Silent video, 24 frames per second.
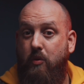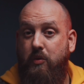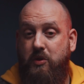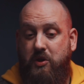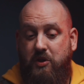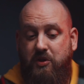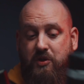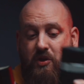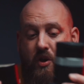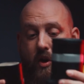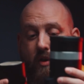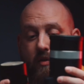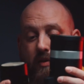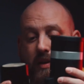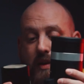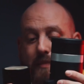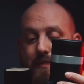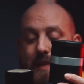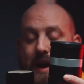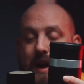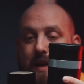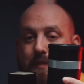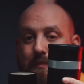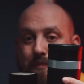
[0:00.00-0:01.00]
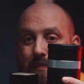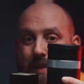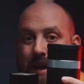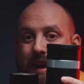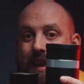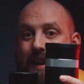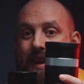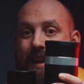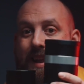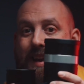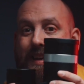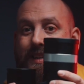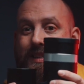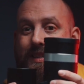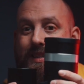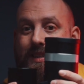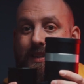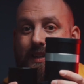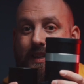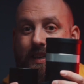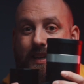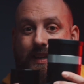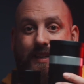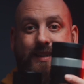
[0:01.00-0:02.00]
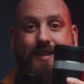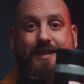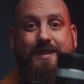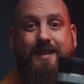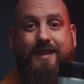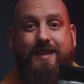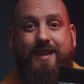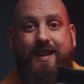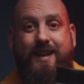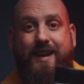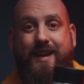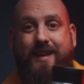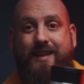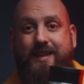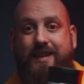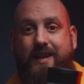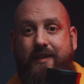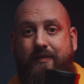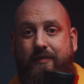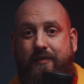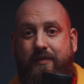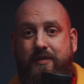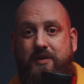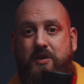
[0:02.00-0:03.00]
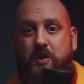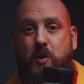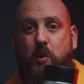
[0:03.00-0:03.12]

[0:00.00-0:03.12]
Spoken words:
which is currently my main light, you can see the light difference